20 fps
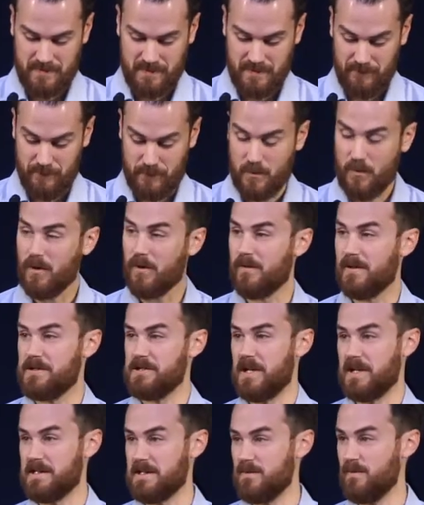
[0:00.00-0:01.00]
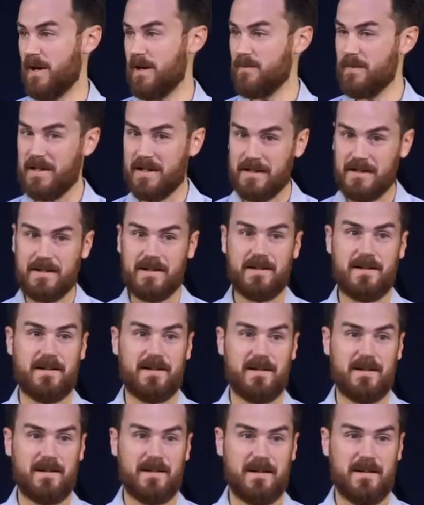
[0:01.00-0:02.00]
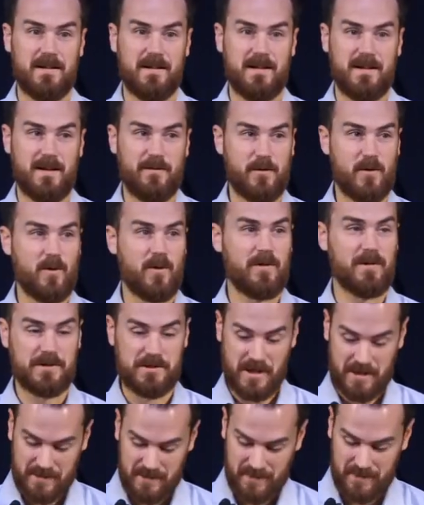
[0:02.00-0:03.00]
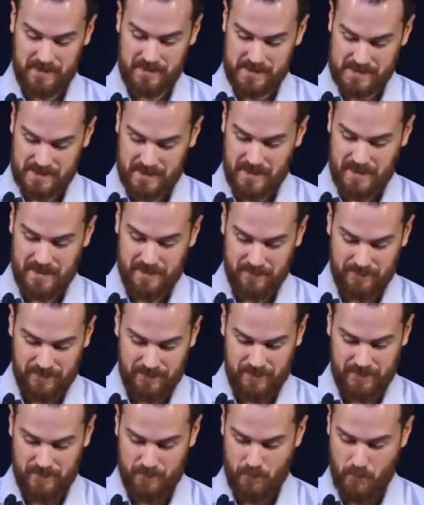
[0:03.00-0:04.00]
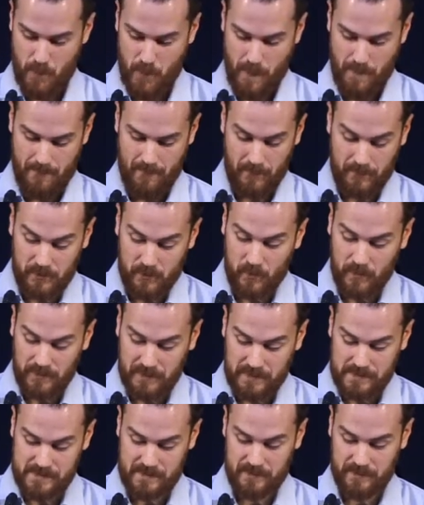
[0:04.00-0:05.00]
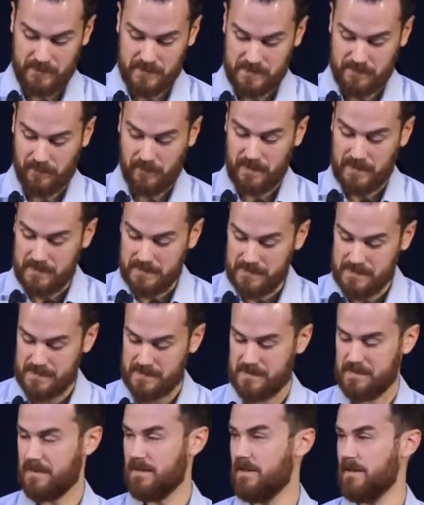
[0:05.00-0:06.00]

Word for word: If you are rejected by men, if you are rejected in this life, are you willing to lose friends,